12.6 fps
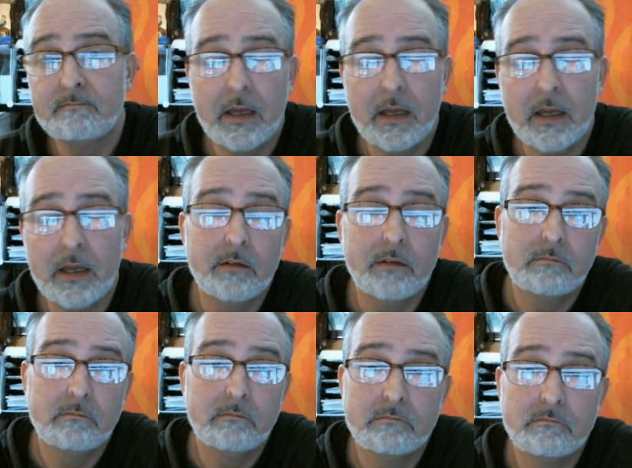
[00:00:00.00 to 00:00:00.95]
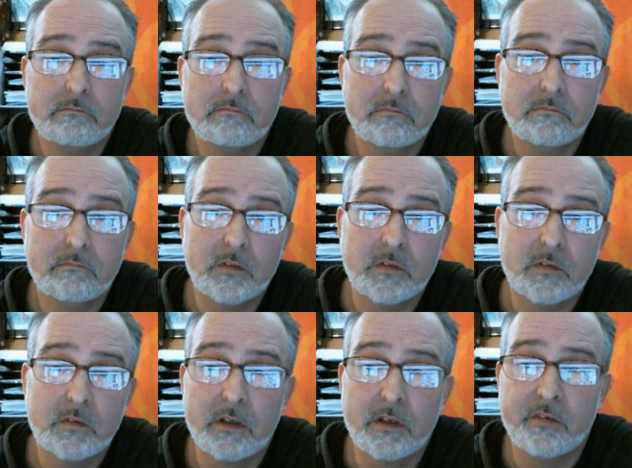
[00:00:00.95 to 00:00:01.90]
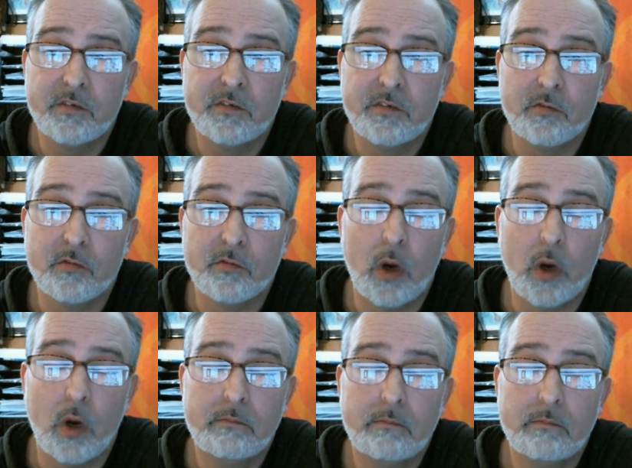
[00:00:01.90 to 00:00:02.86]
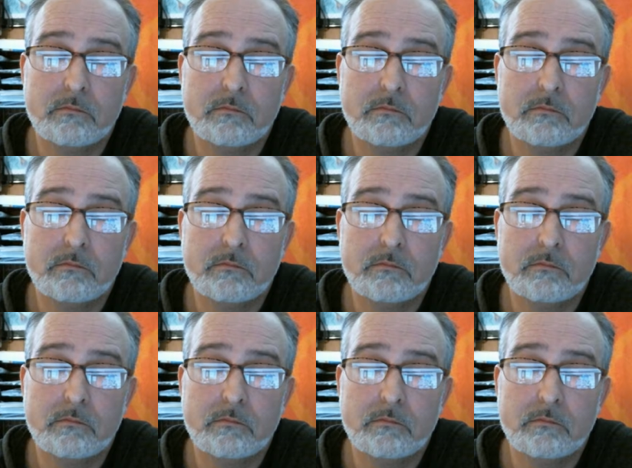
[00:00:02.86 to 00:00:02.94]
head, so all you could see was white.